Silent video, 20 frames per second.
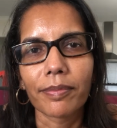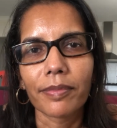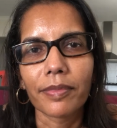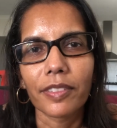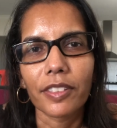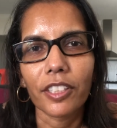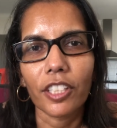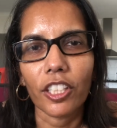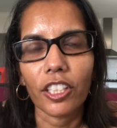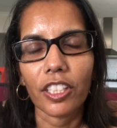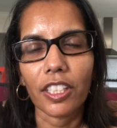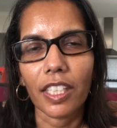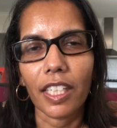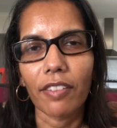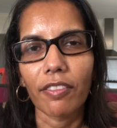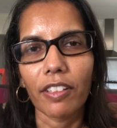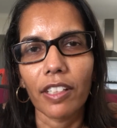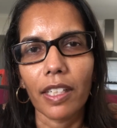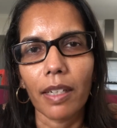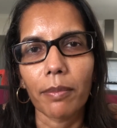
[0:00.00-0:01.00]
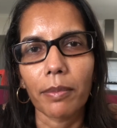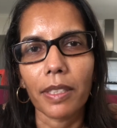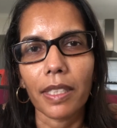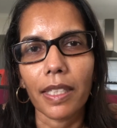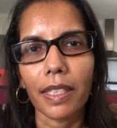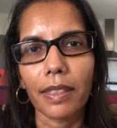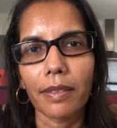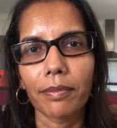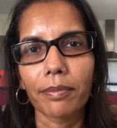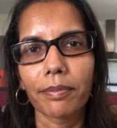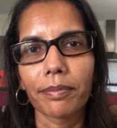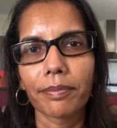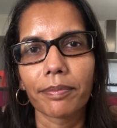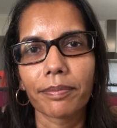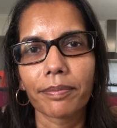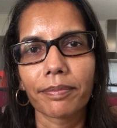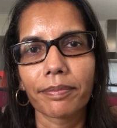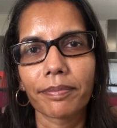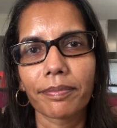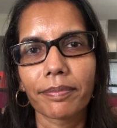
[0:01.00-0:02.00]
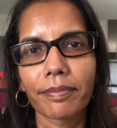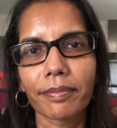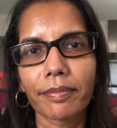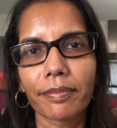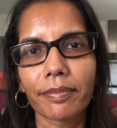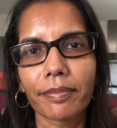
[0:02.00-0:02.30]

just to give you an update.